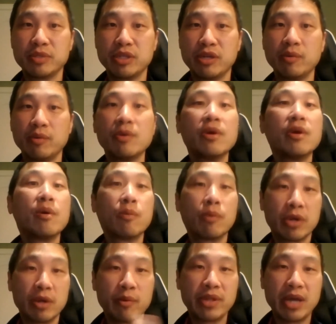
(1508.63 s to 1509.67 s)
So
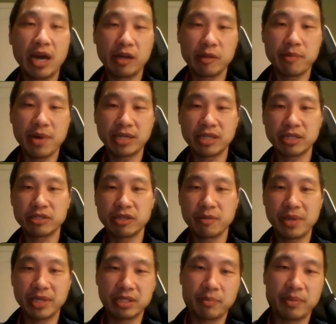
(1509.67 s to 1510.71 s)
working with a health
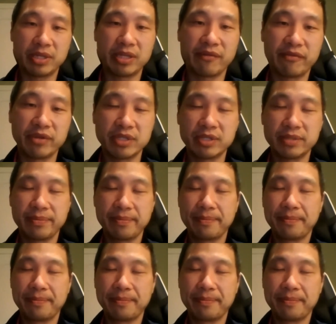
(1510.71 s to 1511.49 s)
practitioner makes a big difference.